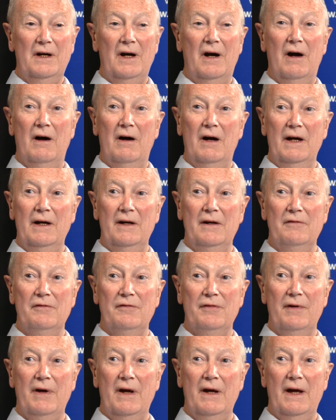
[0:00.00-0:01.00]

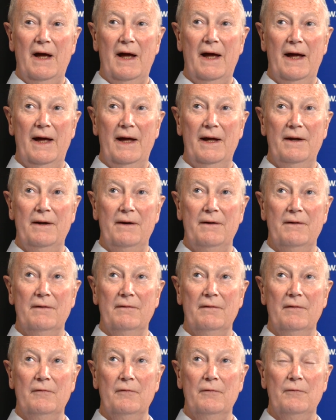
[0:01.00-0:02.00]
I've had
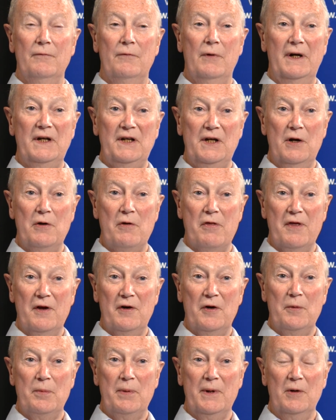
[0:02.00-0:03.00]

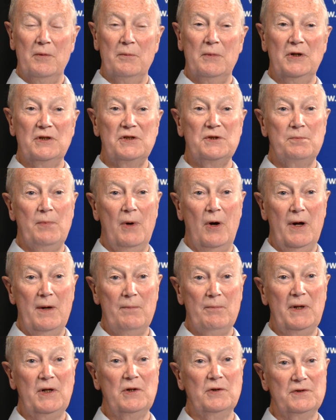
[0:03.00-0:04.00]
radiotherapy on my spine
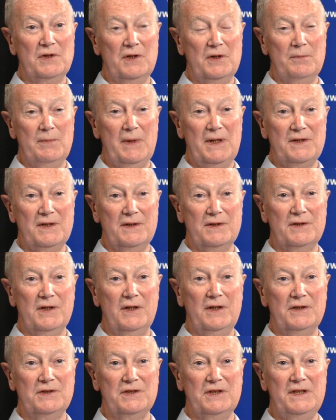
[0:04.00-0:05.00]
because of the
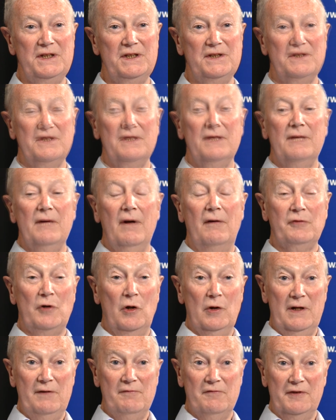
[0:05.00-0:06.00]
metastases. I've
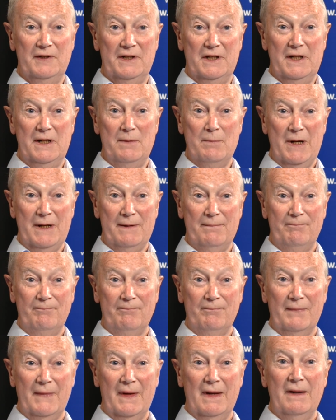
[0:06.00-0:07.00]
got lymphedema,
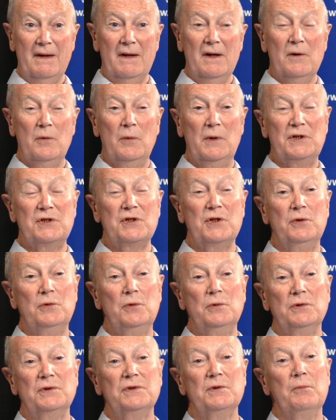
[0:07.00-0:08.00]
which
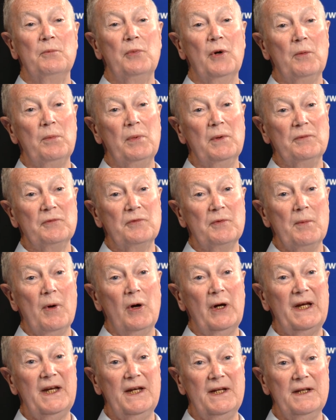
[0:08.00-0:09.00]
caused some problems with
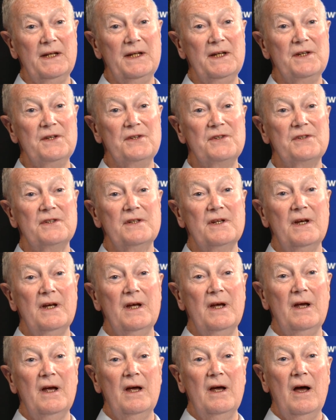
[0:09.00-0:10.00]
my kidneys.
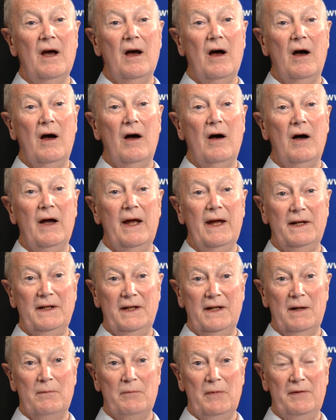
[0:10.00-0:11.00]
I
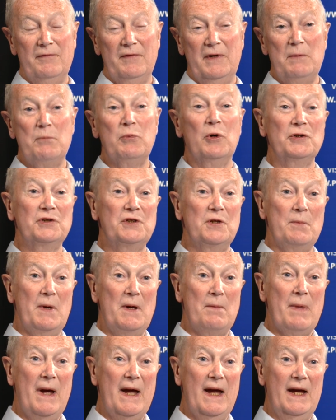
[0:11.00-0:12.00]
ended up with
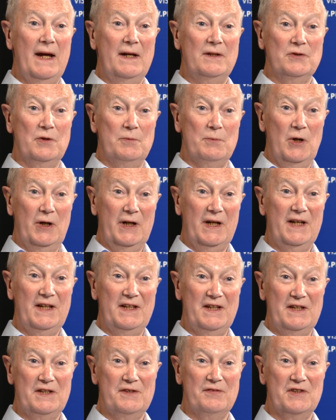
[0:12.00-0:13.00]
nephrostomy bags on my
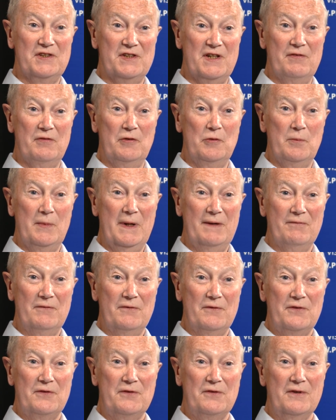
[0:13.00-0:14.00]
kidneys for several
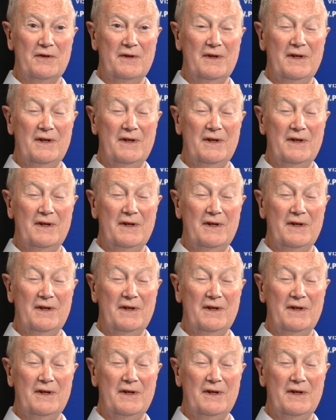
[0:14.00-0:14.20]
months.